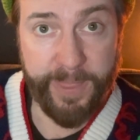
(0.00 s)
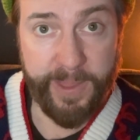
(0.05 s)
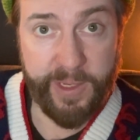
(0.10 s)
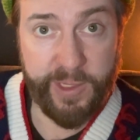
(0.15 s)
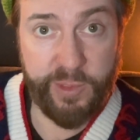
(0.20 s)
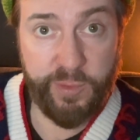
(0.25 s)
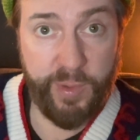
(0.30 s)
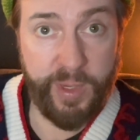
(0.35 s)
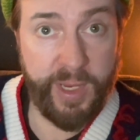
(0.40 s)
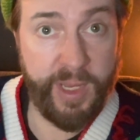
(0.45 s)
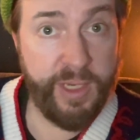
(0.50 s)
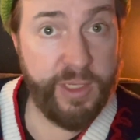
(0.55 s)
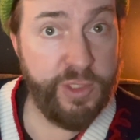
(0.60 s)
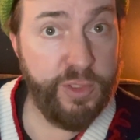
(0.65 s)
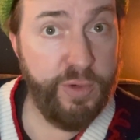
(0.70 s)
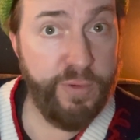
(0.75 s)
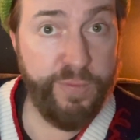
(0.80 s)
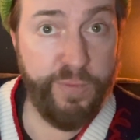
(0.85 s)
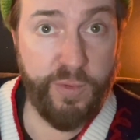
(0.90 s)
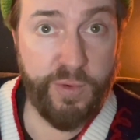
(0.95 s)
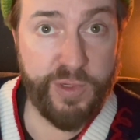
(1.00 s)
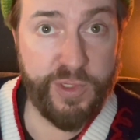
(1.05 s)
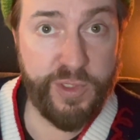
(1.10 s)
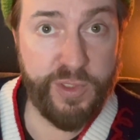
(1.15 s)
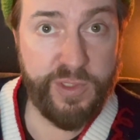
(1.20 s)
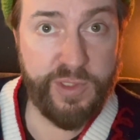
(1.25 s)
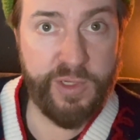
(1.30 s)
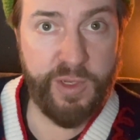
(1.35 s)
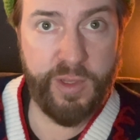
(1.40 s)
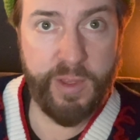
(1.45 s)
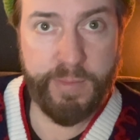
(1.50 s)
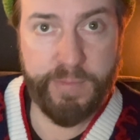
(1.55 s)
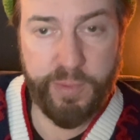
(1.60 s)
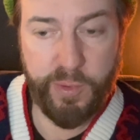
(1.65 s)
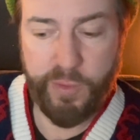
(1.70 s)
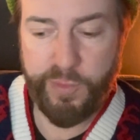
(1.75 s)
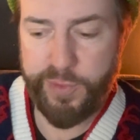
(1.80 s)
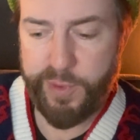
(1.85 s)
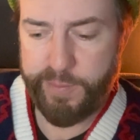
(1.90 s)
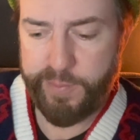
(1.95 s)
Do I get two fortunes? Are they
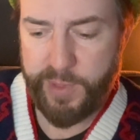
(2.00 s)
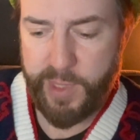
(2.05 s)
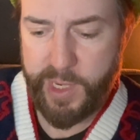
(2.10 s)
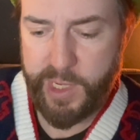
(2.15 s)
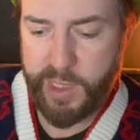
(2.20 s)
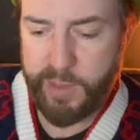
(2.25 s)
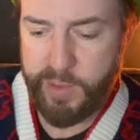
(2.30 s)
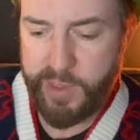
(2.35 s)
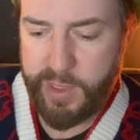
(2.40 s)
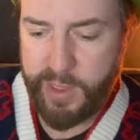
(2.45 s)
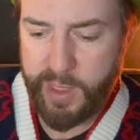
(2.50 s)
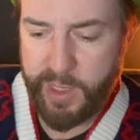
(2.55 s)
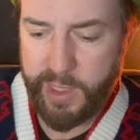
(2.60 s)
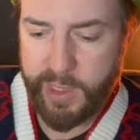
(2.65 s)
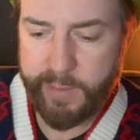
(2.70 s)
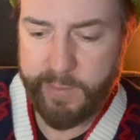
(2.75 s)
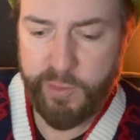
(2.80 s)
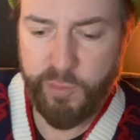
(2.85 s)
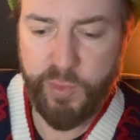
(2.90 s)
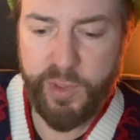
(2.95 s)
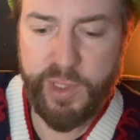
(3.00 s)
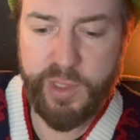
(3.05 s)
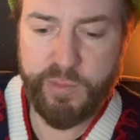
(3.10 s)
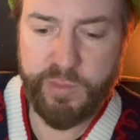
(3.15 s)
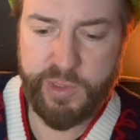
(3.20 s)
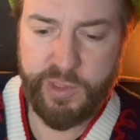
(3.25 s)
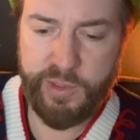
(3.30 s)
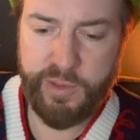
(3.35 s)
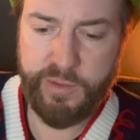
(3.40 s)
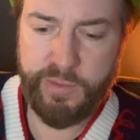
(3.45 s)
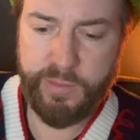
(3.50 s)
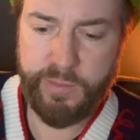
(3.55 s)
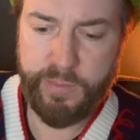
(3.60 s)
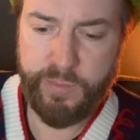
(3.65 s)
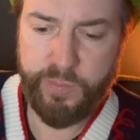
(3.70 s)
both applying to me? Let me read them to you.